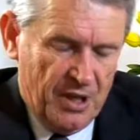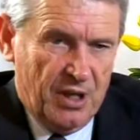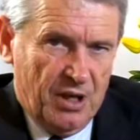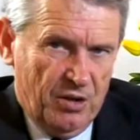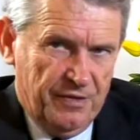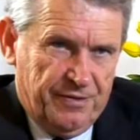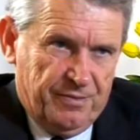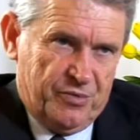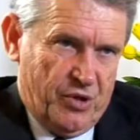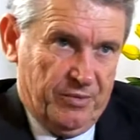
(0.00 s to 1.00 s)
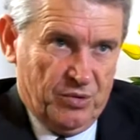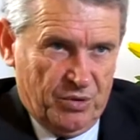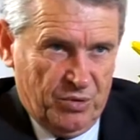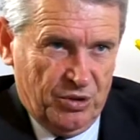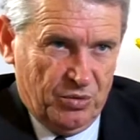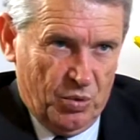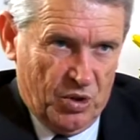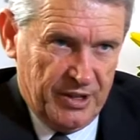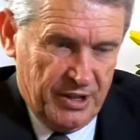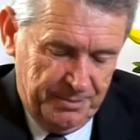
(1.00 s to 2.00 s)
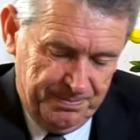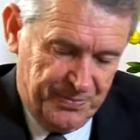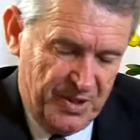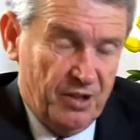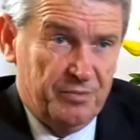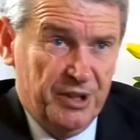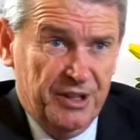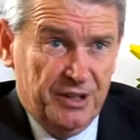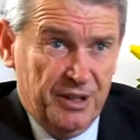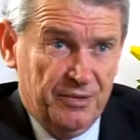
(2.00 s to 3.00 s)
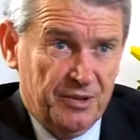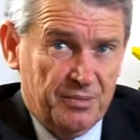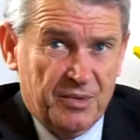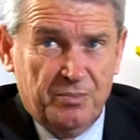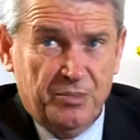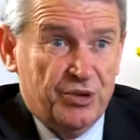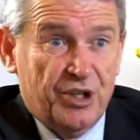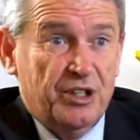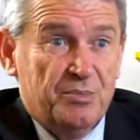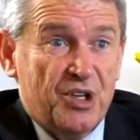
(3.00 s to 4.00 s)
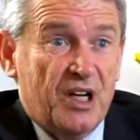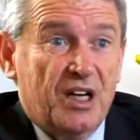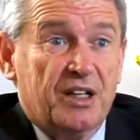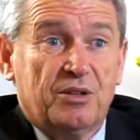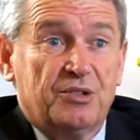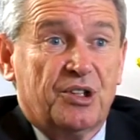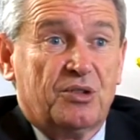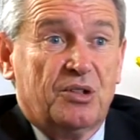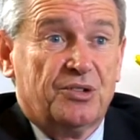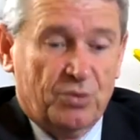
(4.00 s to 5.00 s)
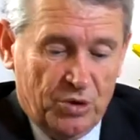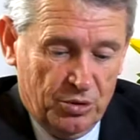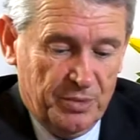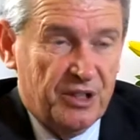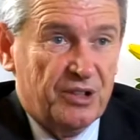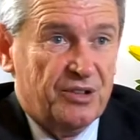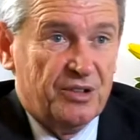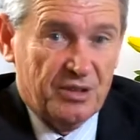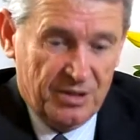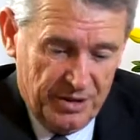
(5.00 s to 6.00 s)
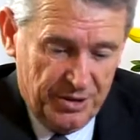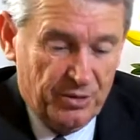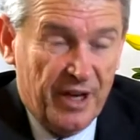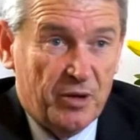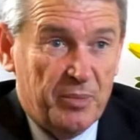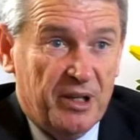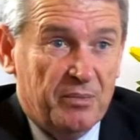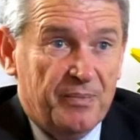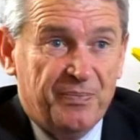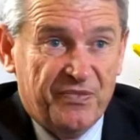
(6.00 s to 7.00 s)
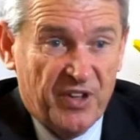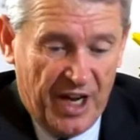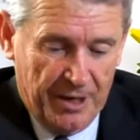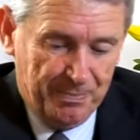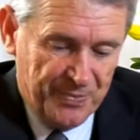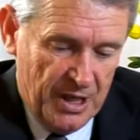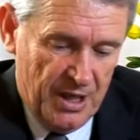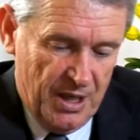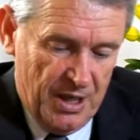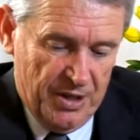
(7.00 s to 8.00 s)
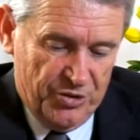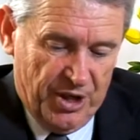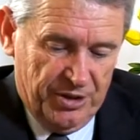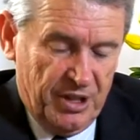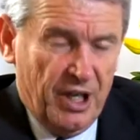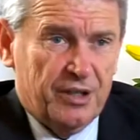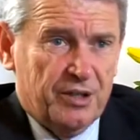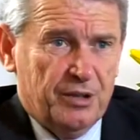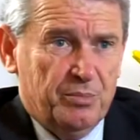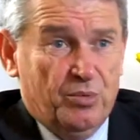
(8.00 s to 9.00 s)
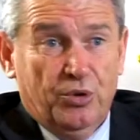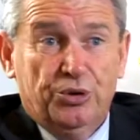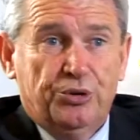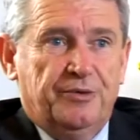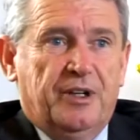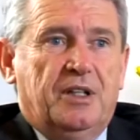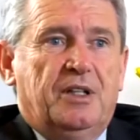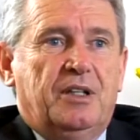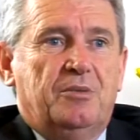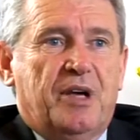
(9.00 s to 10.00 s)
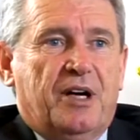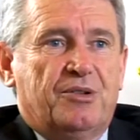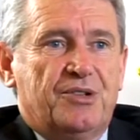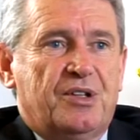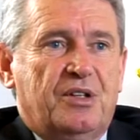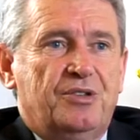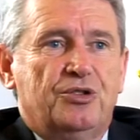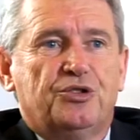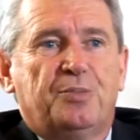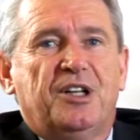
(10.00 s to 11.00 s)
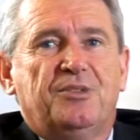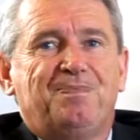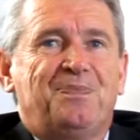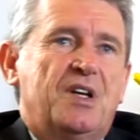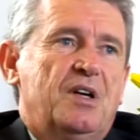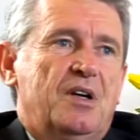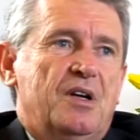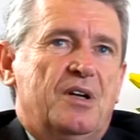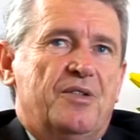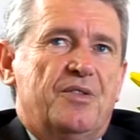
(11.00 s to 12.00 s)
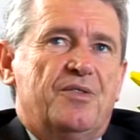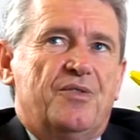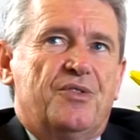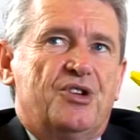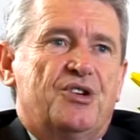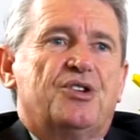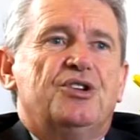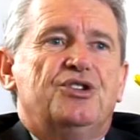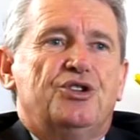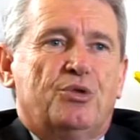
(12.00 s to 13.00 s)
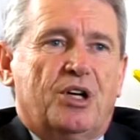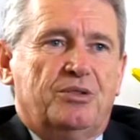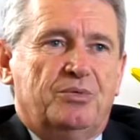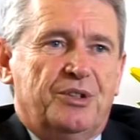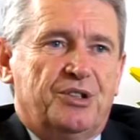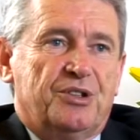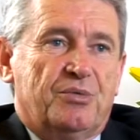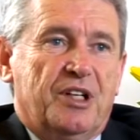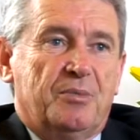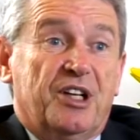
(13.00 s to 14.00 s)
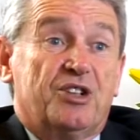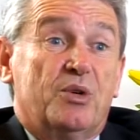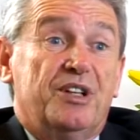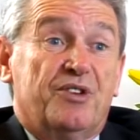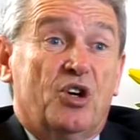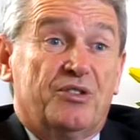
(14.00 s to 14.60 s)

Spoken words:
I've travelled the world widely. I've been to different museums and art galleries across the world because I do have a pet for that. So you go to the Louvre in Paris and you'll spend €16, which is around about 25